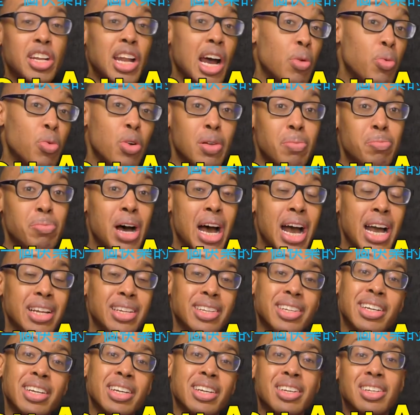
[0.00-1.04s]
I wouldn't buy it
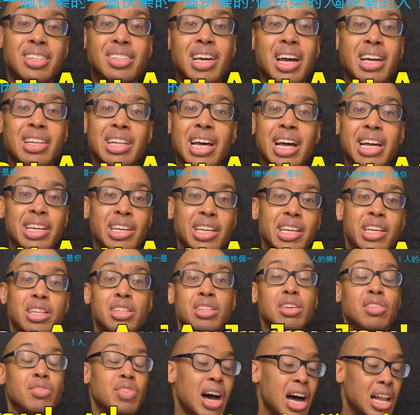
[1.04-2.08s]
again, because I like hint
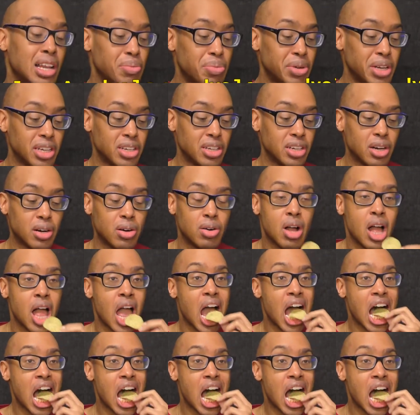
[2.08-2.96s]
of jalapeno.